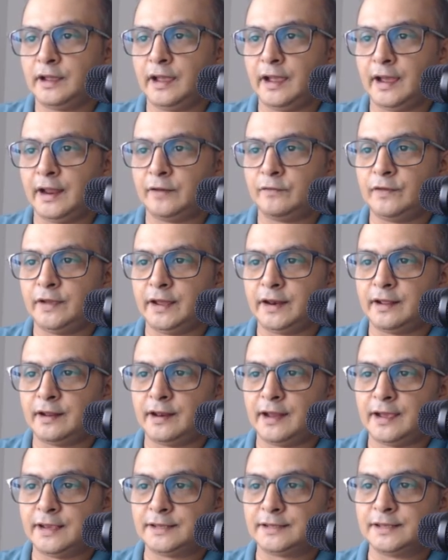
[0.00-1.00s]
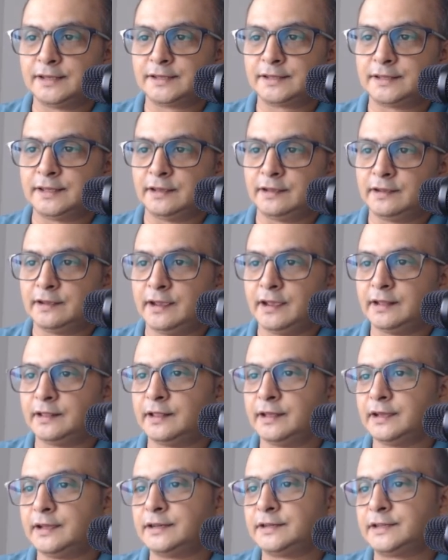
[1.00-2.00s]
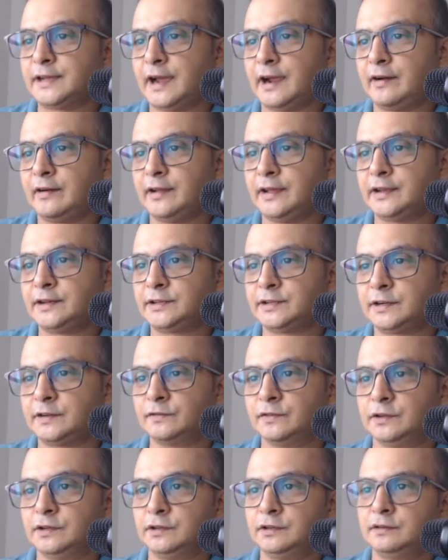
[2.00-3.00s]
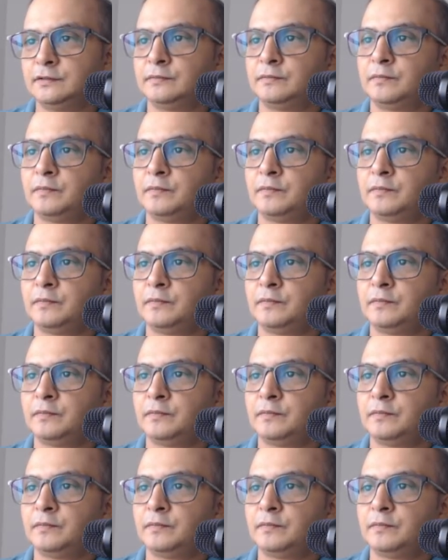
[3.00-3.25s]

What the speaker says: and we analyze this thing. In the entire interval